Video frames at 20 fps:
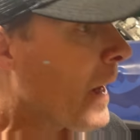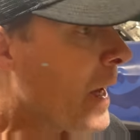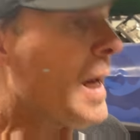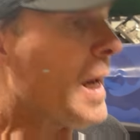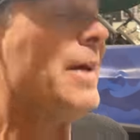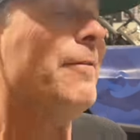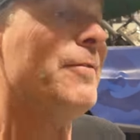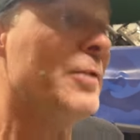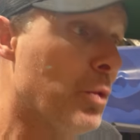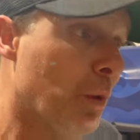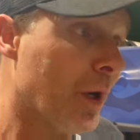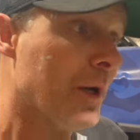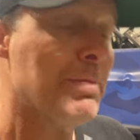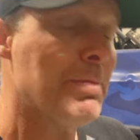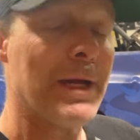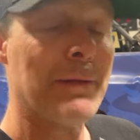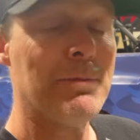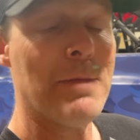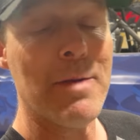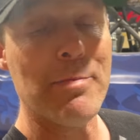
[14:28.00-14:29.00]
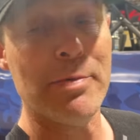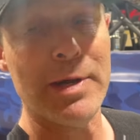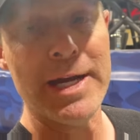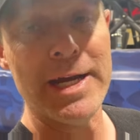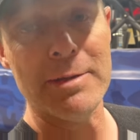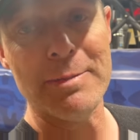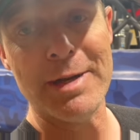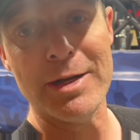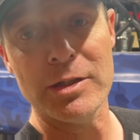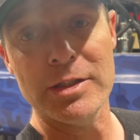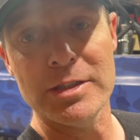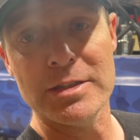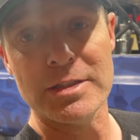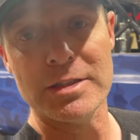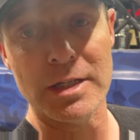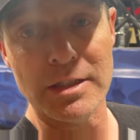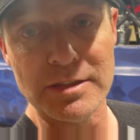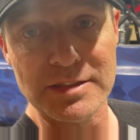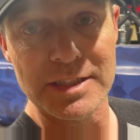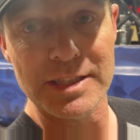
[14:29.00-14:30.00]
If you want to pick my brain about
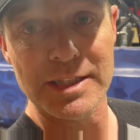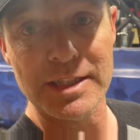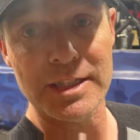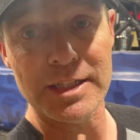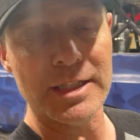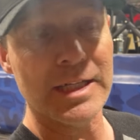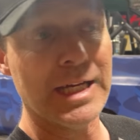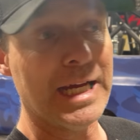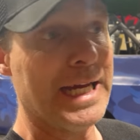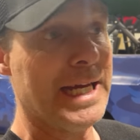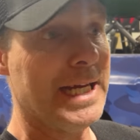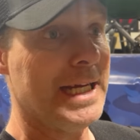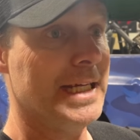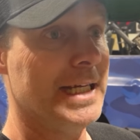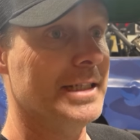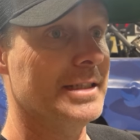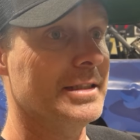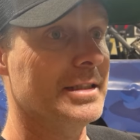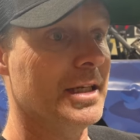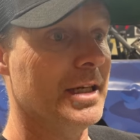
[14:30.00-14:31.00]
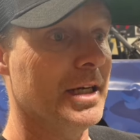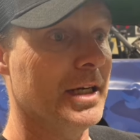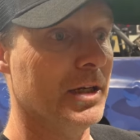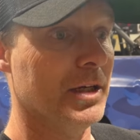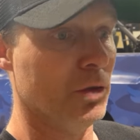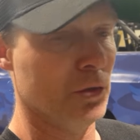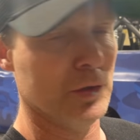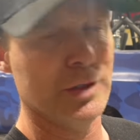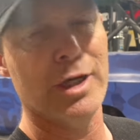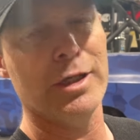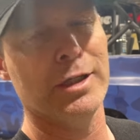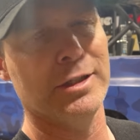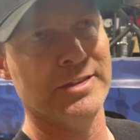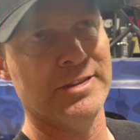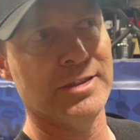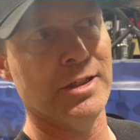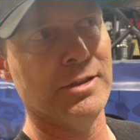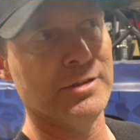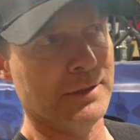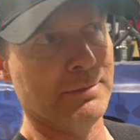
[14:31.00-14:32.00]
consulting and, uh, or not
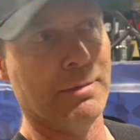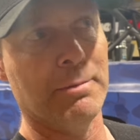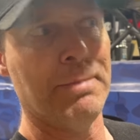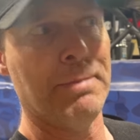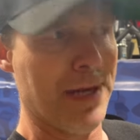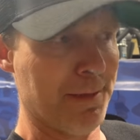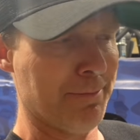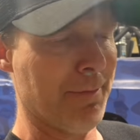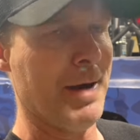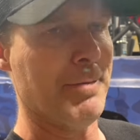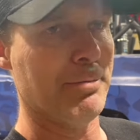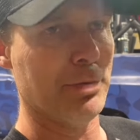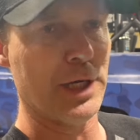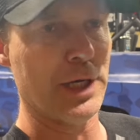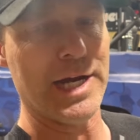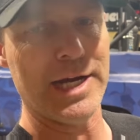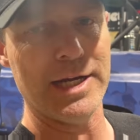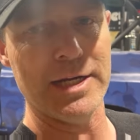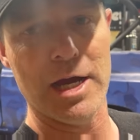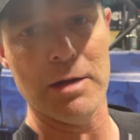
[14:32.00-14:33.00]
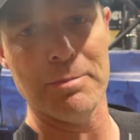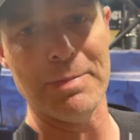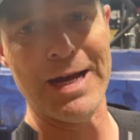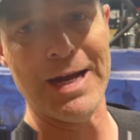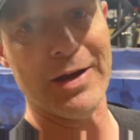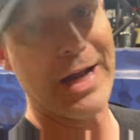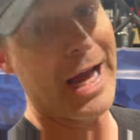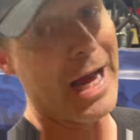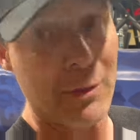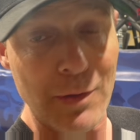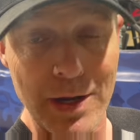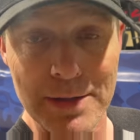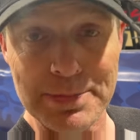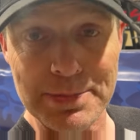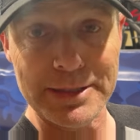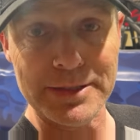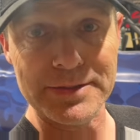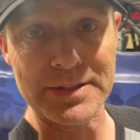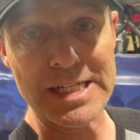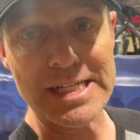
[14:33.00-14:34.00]
consulting, but pick my brain about how I
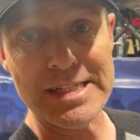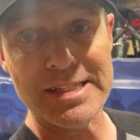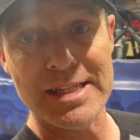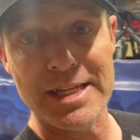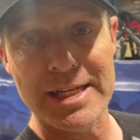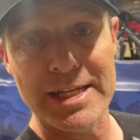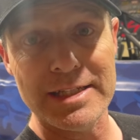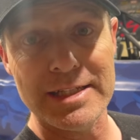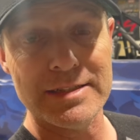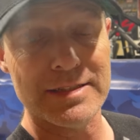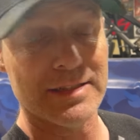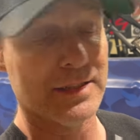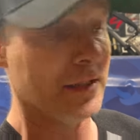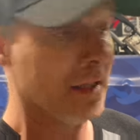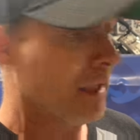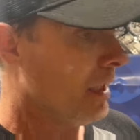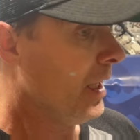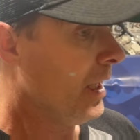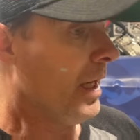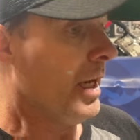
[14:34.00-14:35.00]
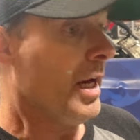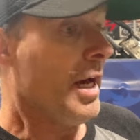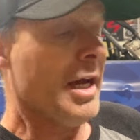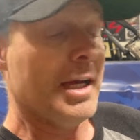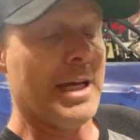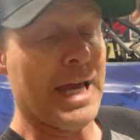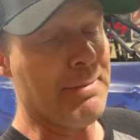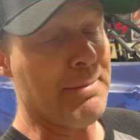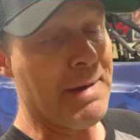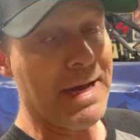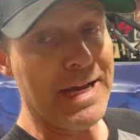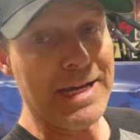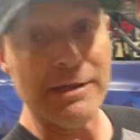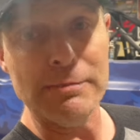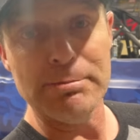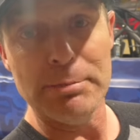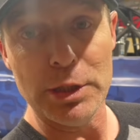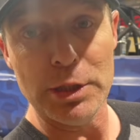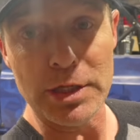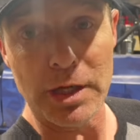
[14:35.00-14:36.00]
build these things and get my
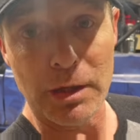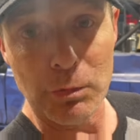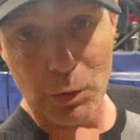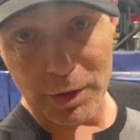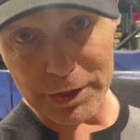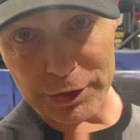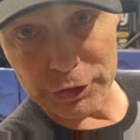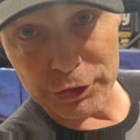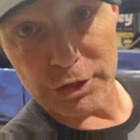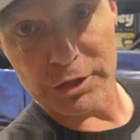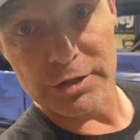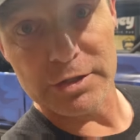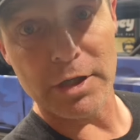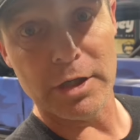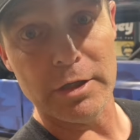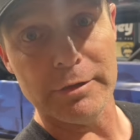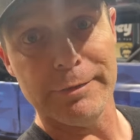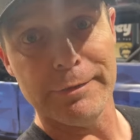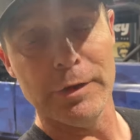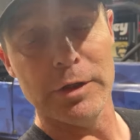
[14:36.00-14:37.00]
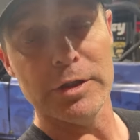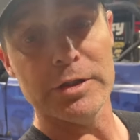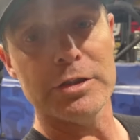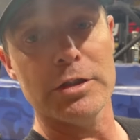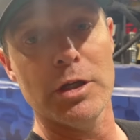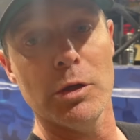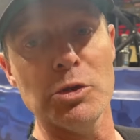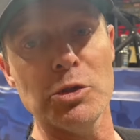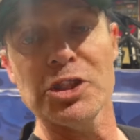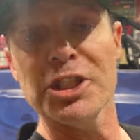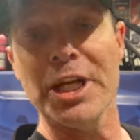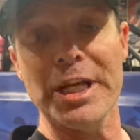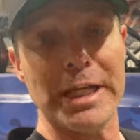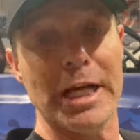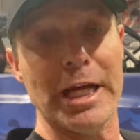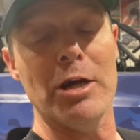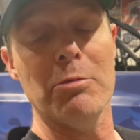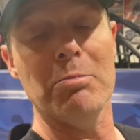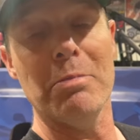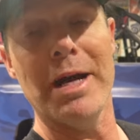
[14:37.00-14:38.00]
input on what you should start first, go check
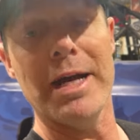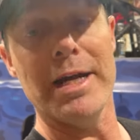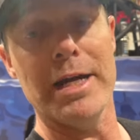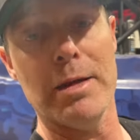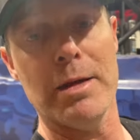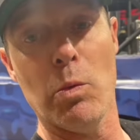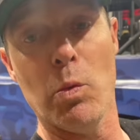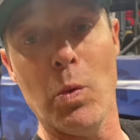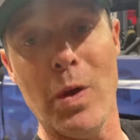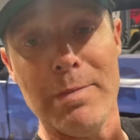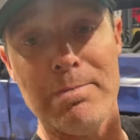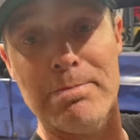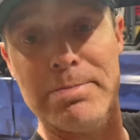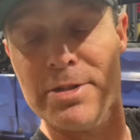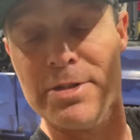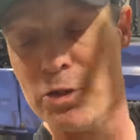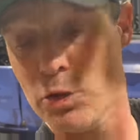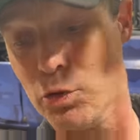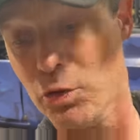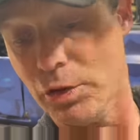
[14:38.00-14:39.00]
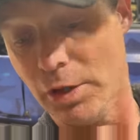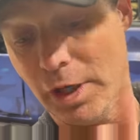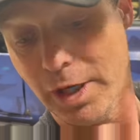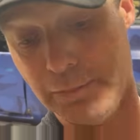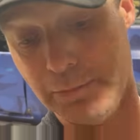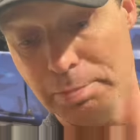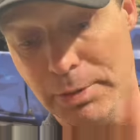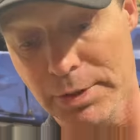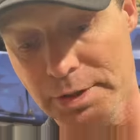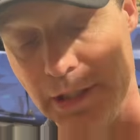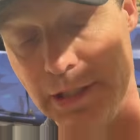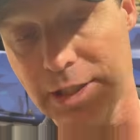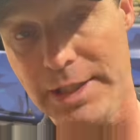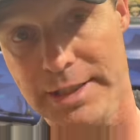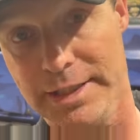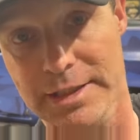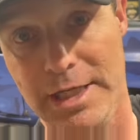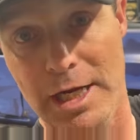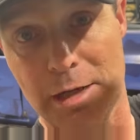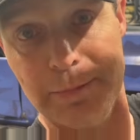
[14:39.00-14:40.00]
out my web store. I'll put the
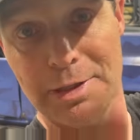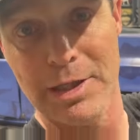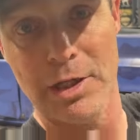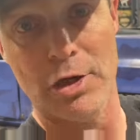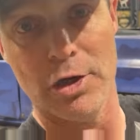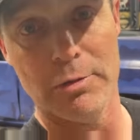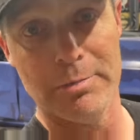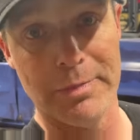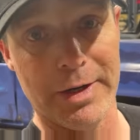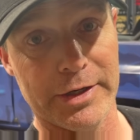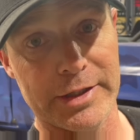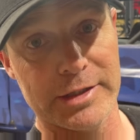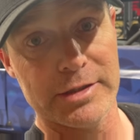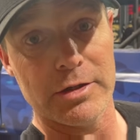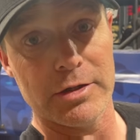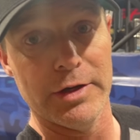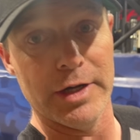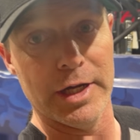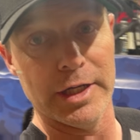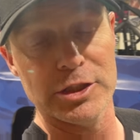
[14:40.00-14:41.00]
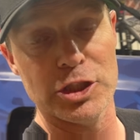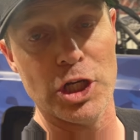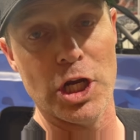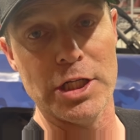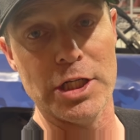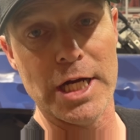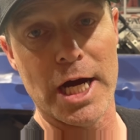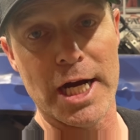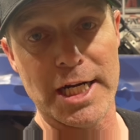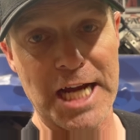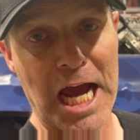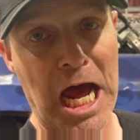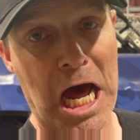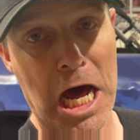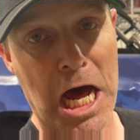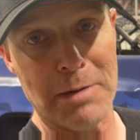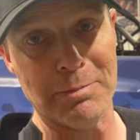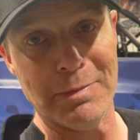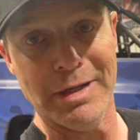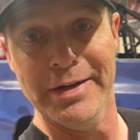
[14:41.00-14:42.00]
link down below,
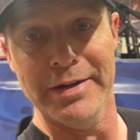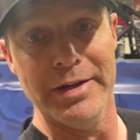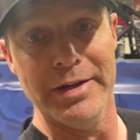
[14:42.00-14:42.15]
merricksgarage.com.